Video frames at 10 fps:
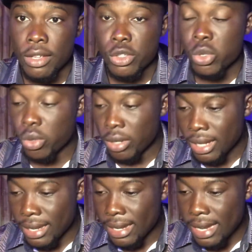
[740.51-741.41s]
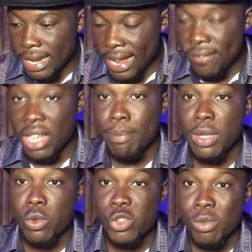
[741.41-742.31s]
So never
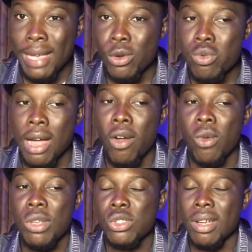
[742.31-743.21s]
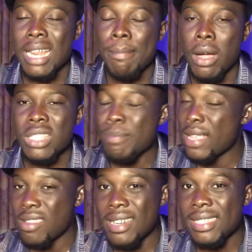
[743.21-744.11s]
be with women who are always talking about
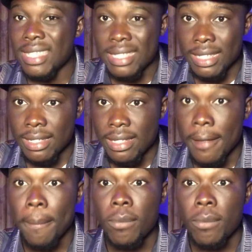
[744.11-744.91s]
materialistic things.